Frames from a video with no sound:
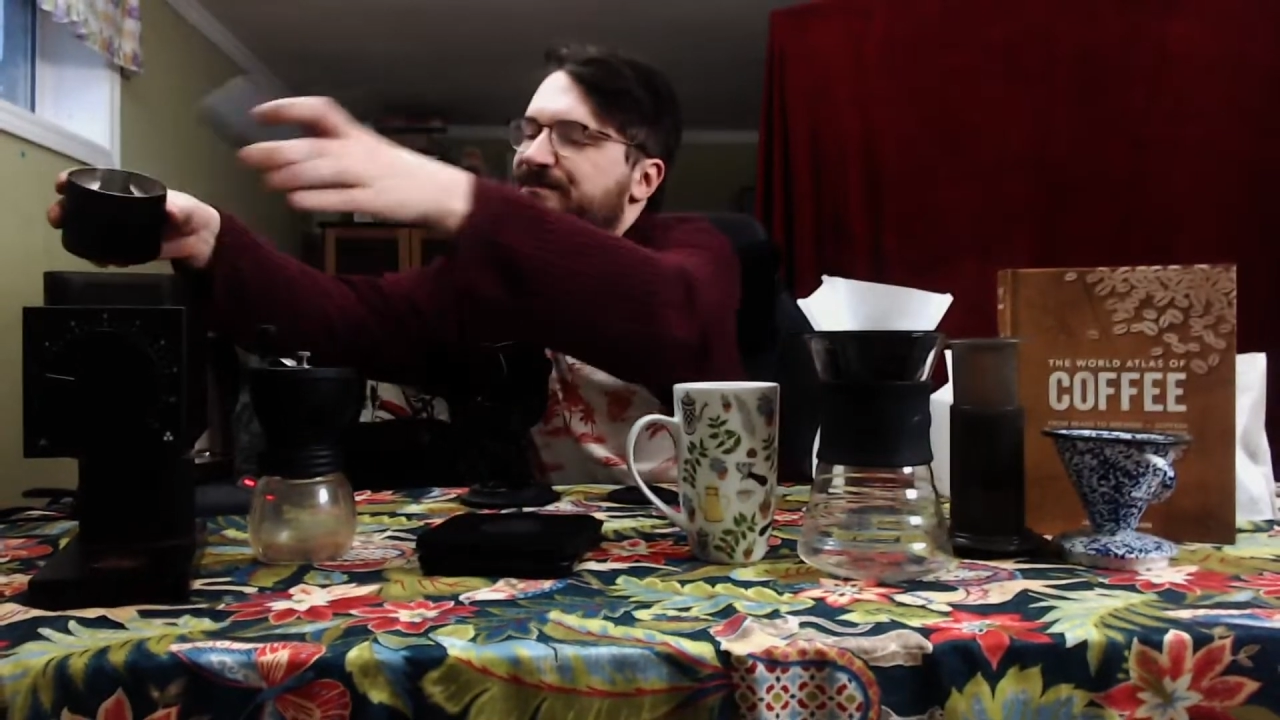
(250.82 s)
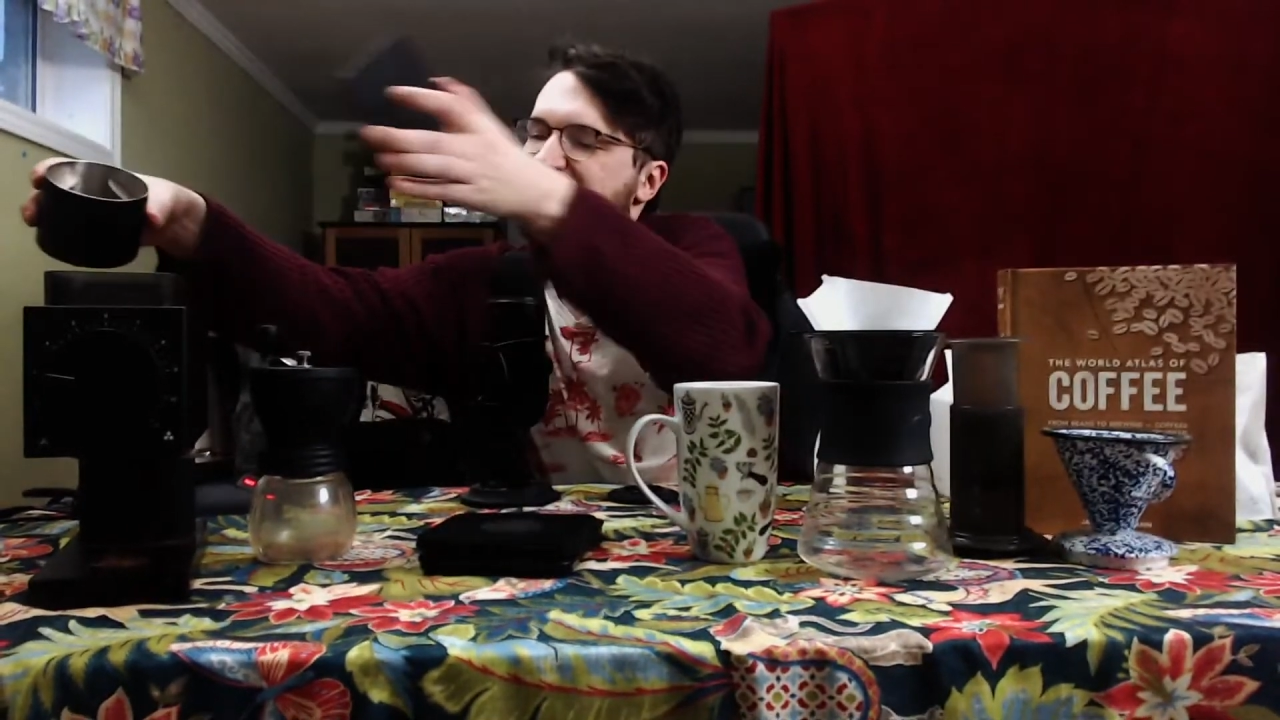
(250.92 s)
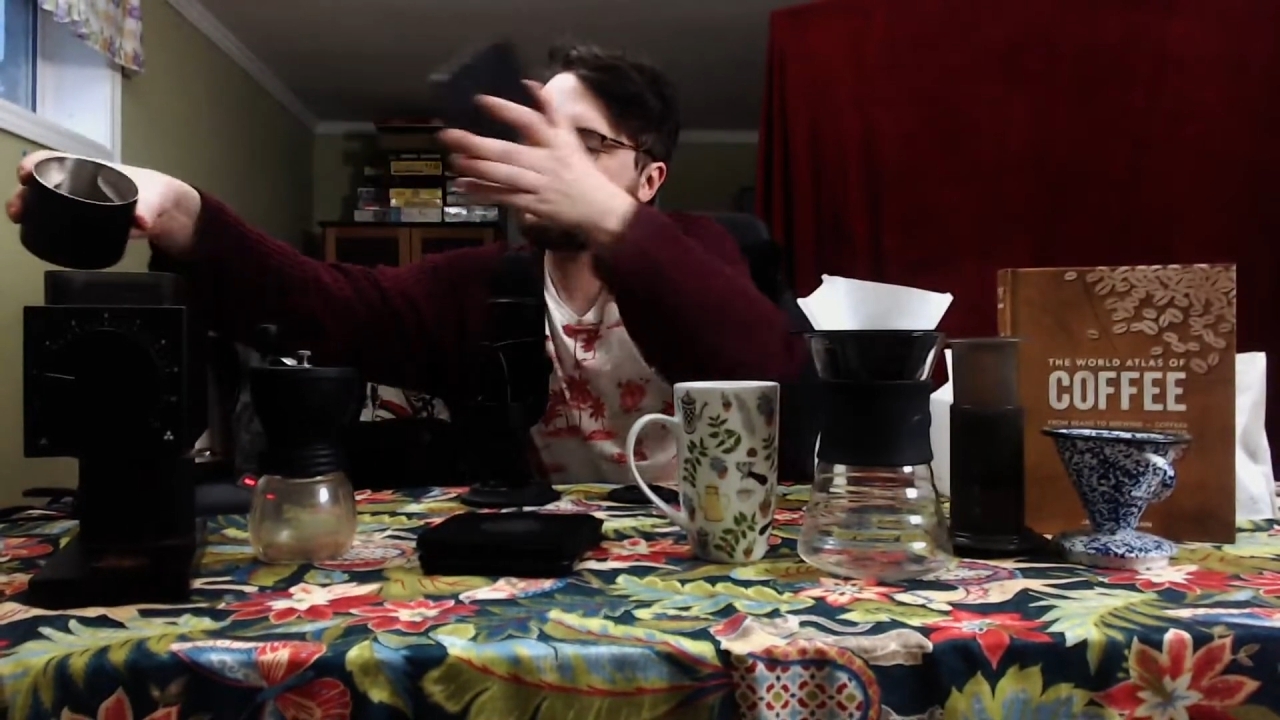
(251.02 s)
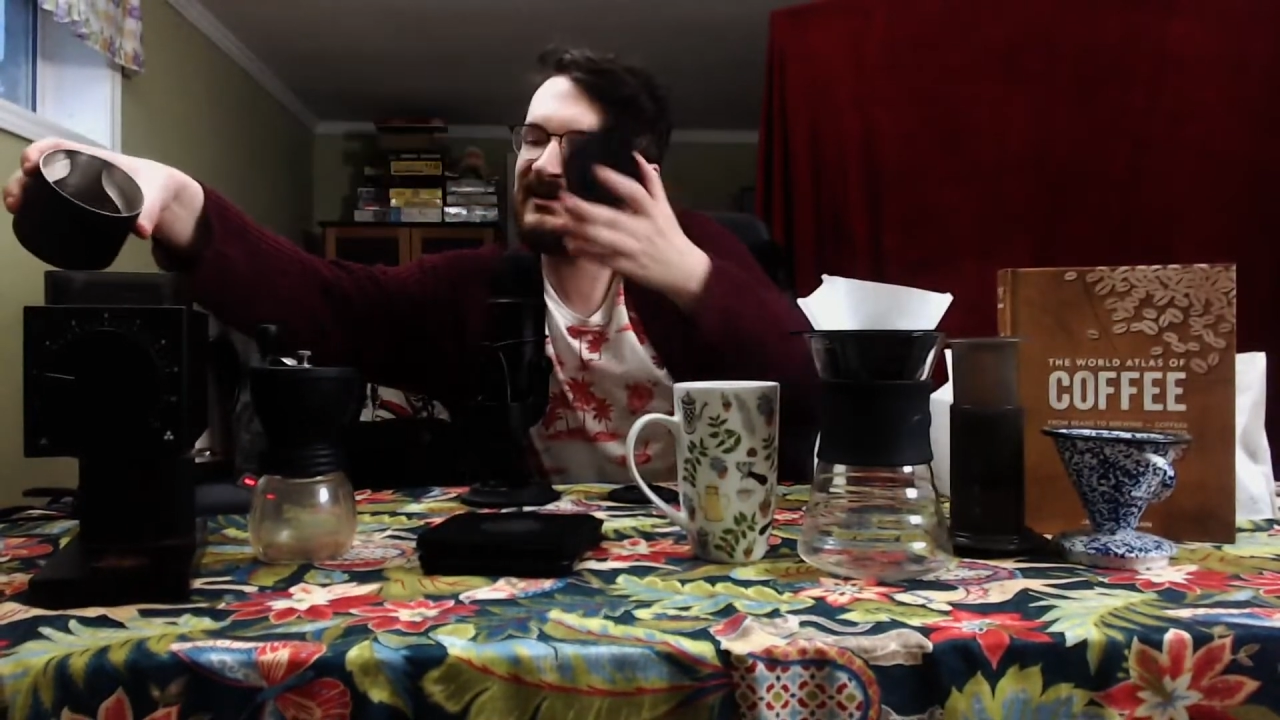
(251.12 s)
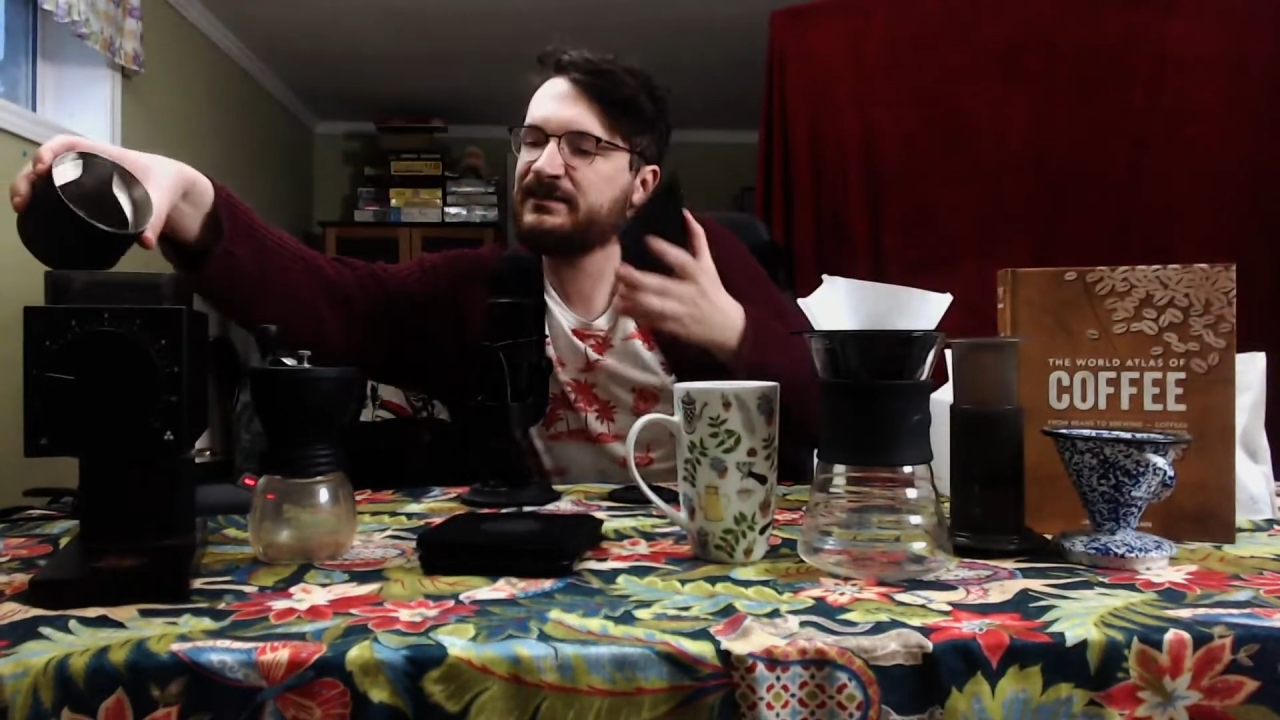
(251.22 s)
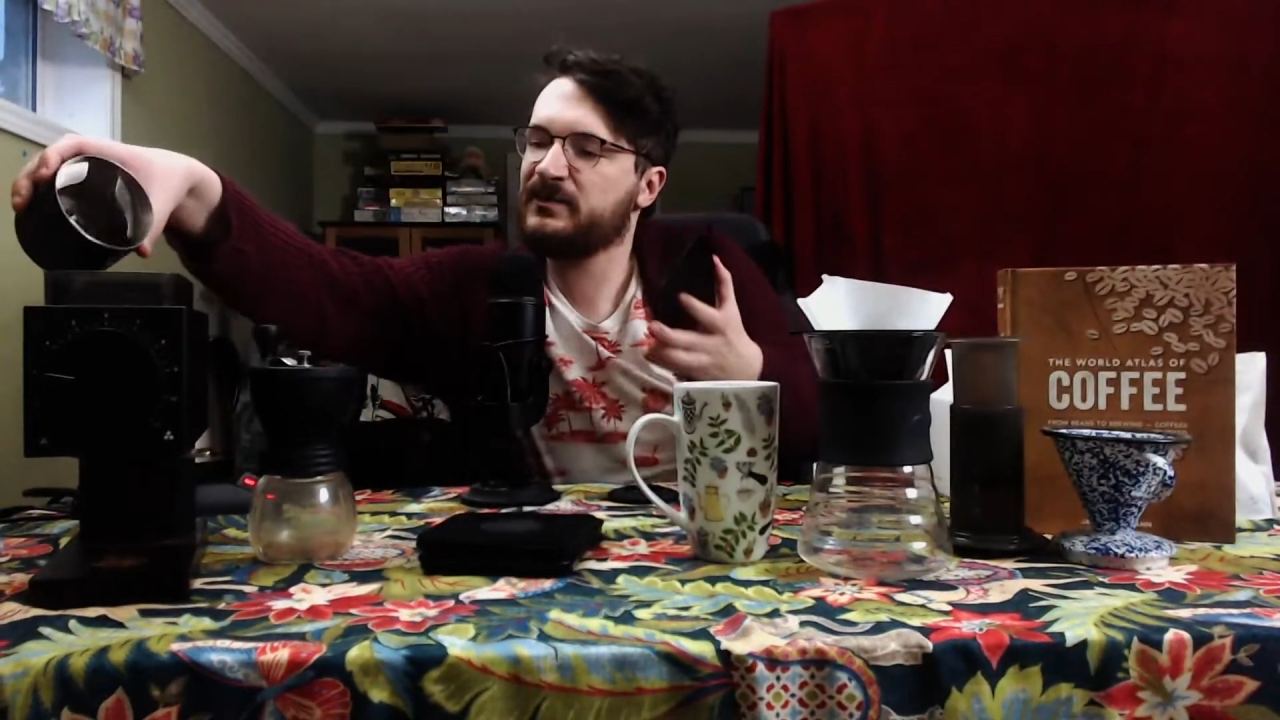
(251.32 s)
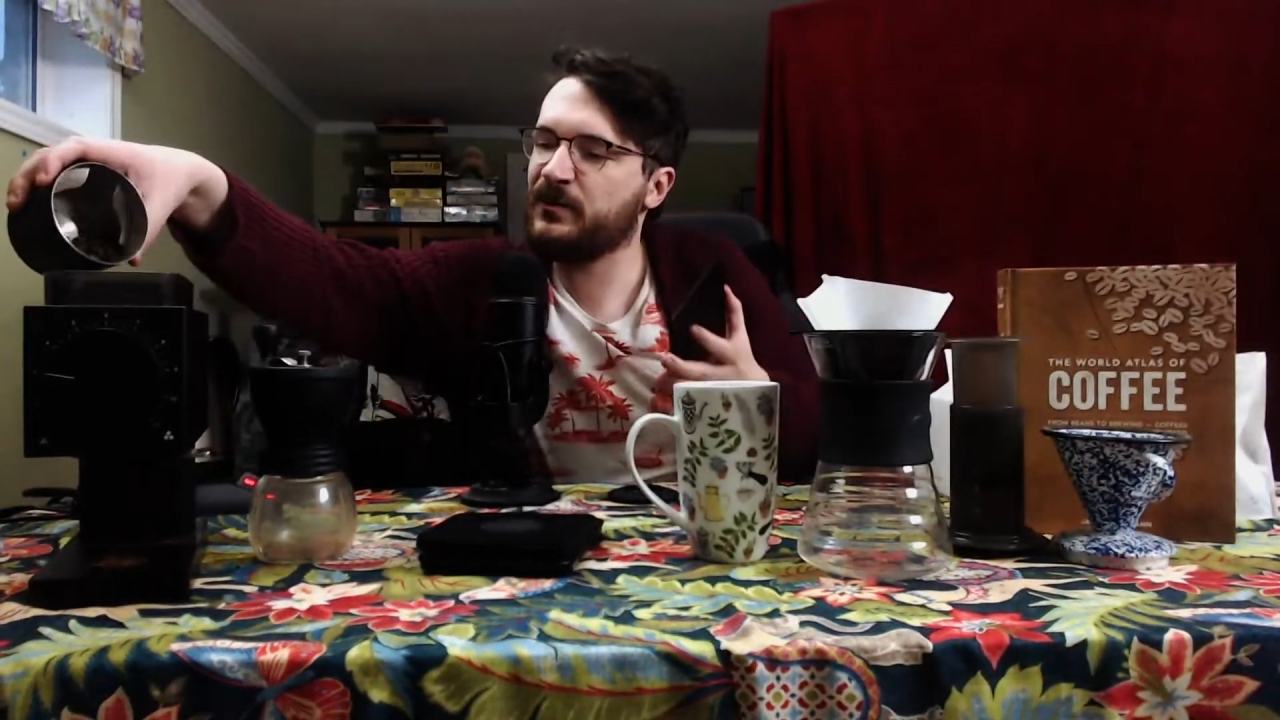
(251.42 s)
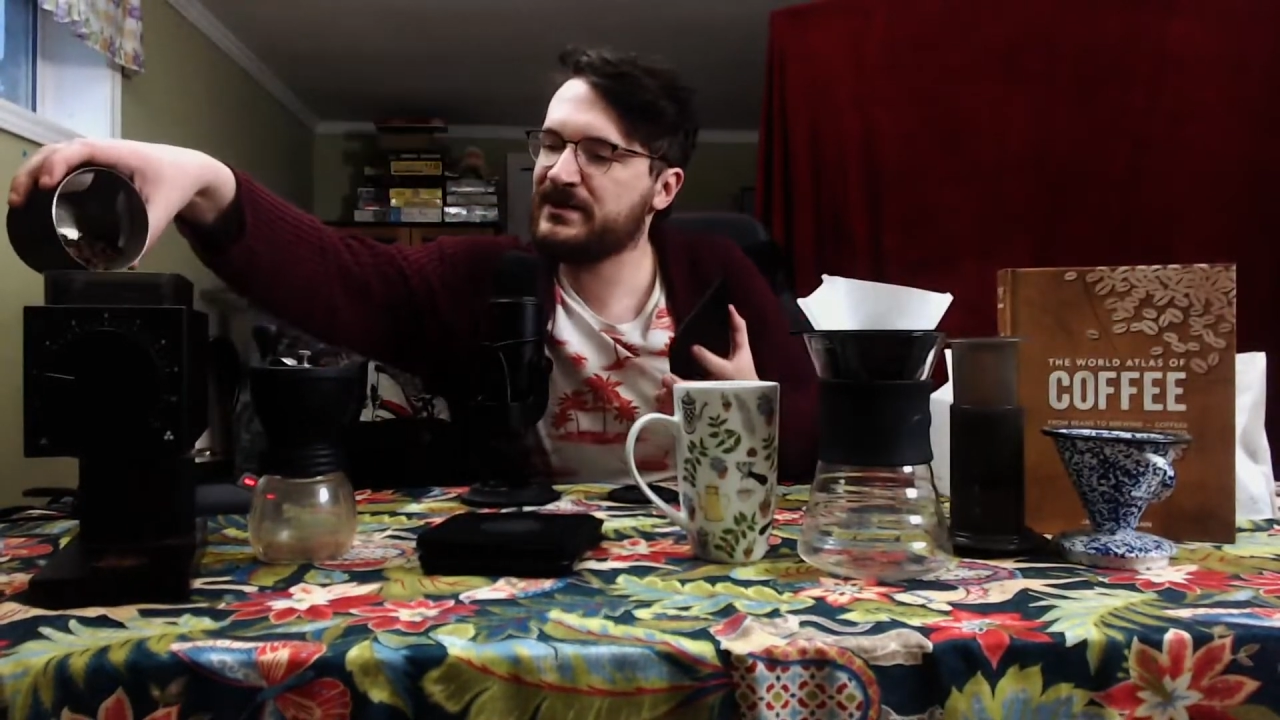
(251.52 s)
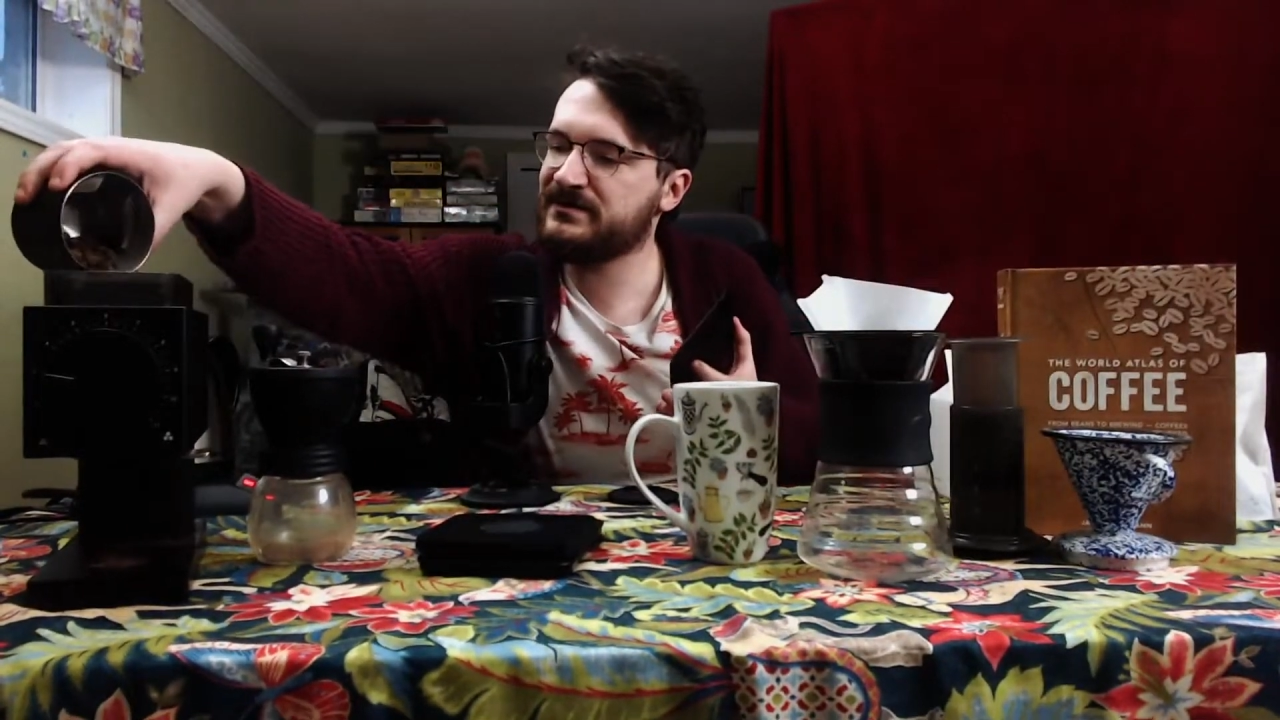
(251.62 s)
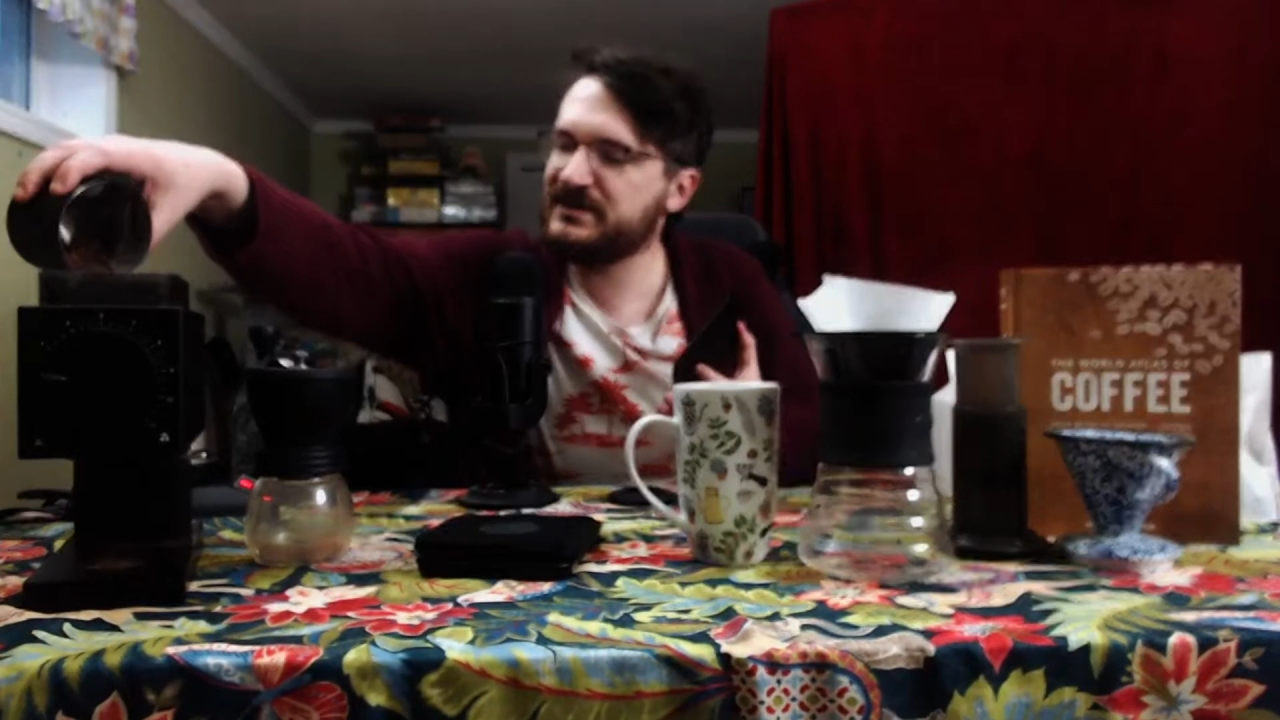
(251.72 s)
It's a little bit weird to